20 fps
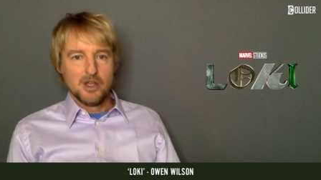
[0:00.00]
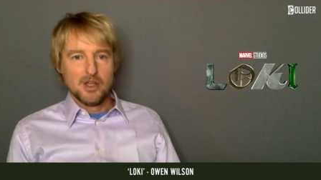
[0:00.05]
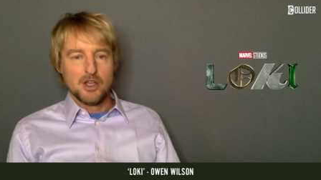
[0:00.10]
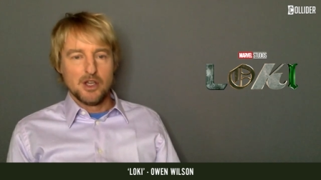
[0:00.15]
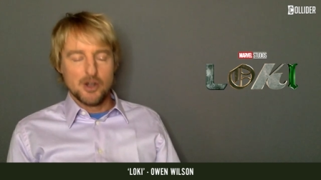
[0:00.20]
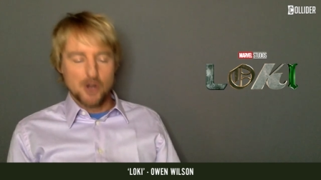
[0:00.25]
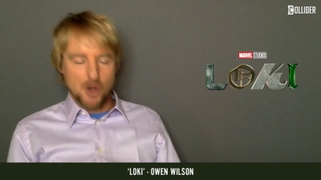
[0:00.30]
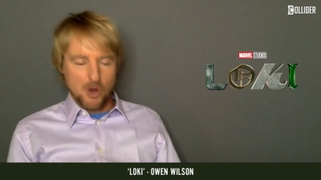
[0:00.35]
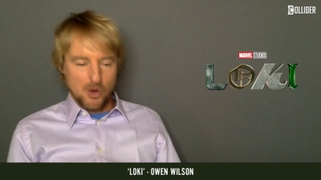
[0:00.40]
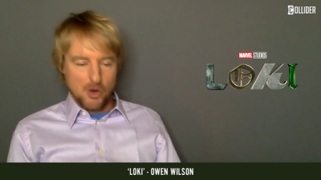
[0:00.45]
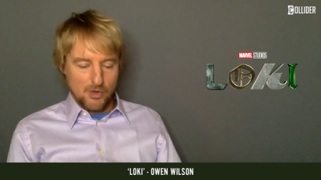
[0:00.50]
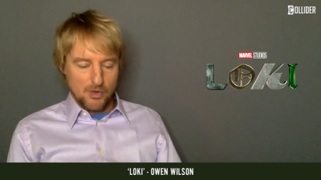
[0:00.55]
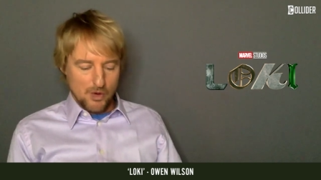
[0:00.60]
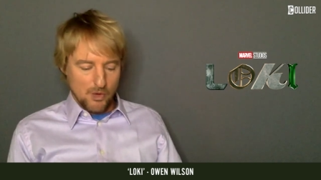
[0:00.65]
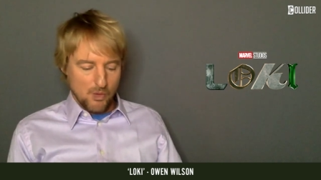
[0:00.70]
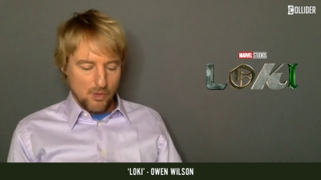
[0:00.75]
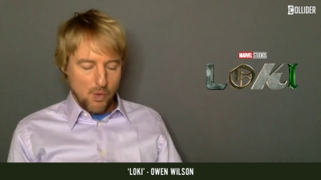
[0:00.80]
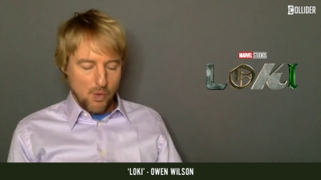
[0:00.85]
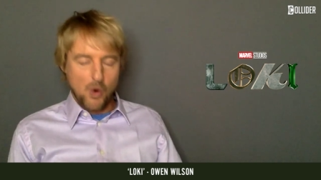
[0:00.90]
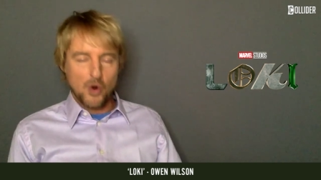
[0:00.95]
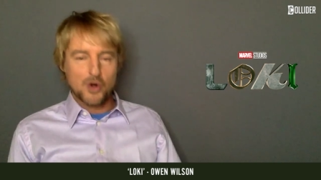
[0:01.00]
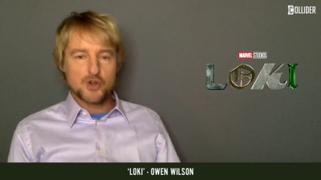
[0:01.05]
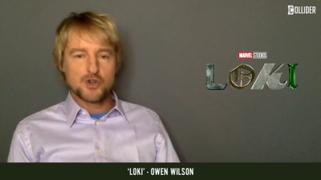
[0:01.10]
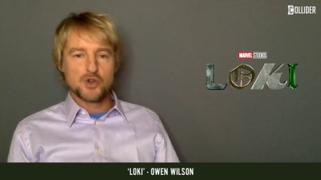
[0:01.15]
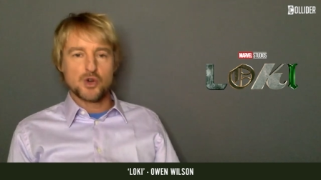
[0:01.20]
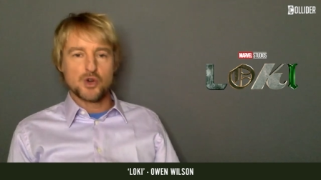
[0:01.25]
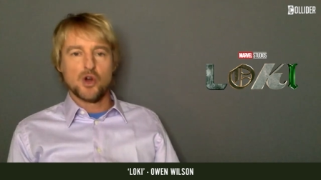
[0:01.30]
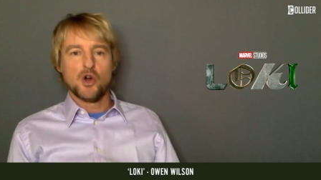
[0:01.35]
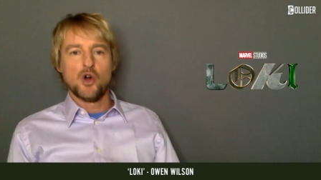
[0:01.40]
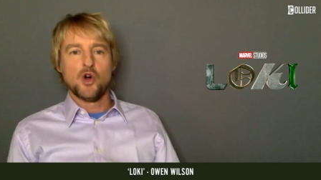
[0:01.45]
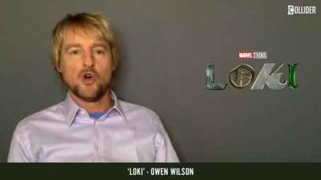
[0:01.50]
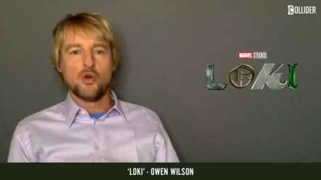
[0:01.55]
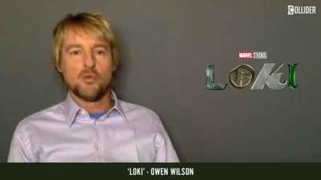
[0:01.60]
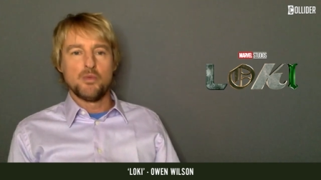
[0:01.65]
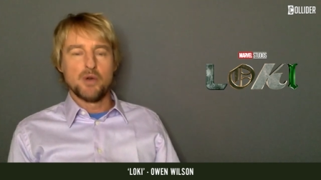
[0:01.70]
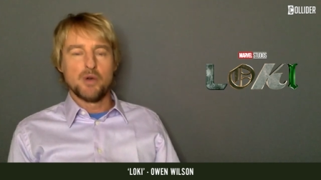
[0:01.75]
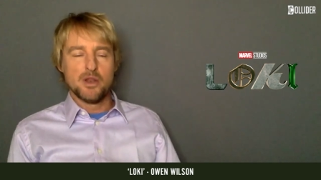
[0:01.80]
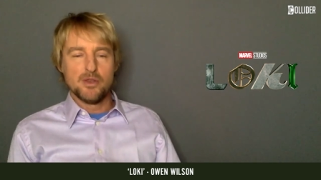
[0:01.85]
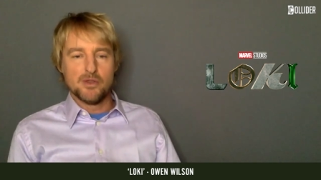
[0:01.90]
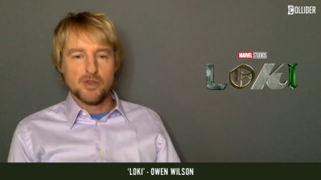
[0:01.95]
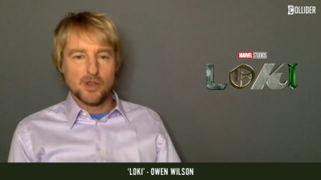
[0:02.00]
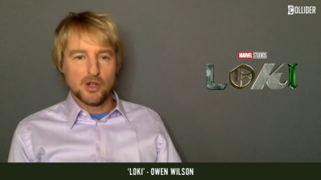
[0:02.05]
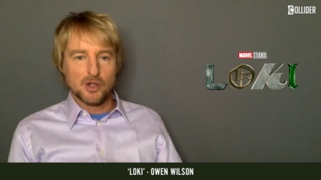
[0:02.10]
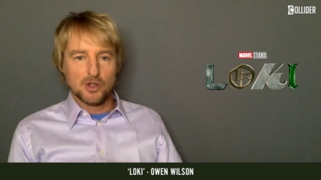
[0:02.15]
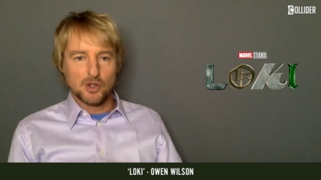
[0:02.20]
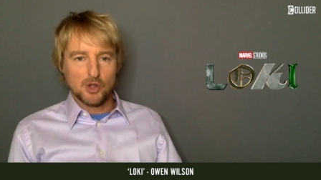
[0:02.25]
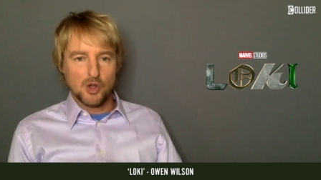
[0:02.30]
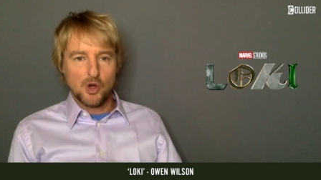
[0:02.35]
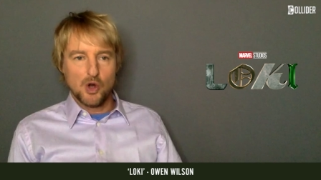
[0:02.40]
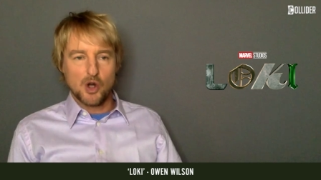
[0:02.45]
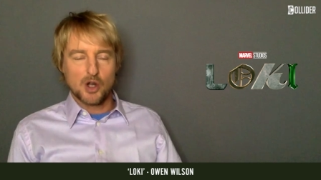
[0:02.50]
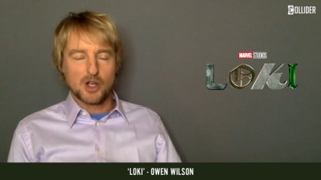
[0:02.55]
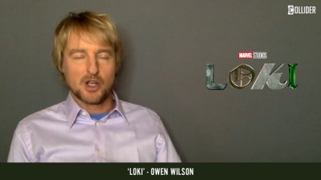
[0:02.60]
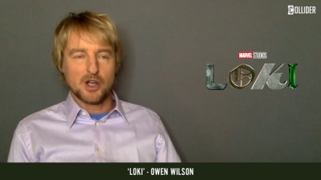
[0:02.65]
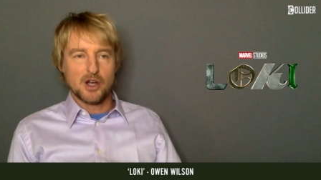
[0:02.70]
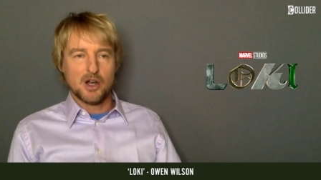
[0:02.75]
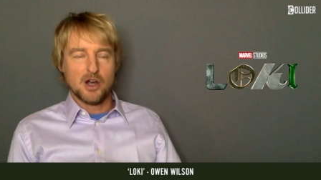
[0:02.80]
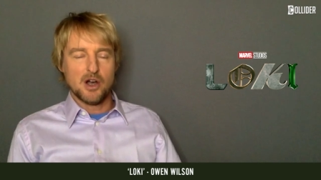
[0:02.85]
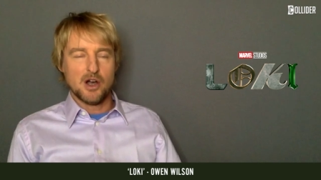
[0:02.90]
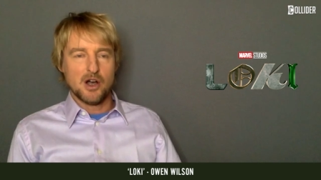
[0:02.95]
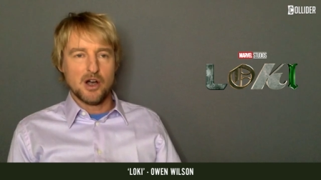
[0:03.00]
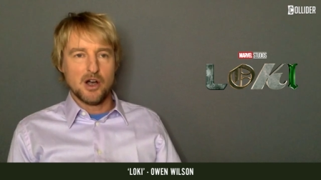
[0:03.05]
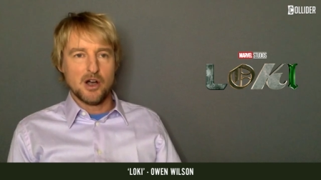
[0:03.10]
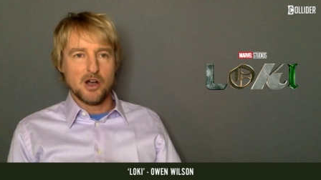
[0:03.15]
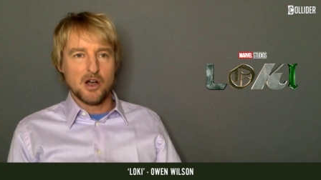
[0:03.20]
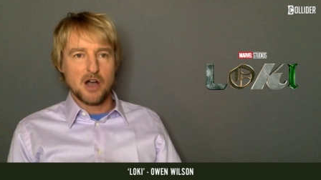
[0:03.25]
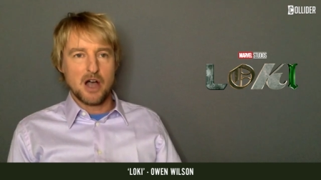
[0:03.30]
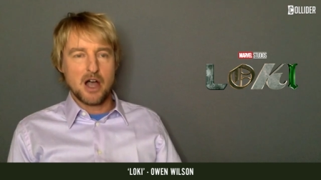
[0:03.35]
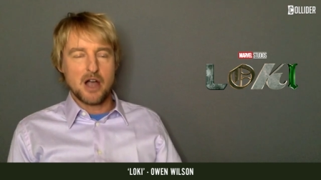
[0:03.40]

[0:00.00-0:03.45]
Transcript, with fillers: you know the wardrobe and the look uh,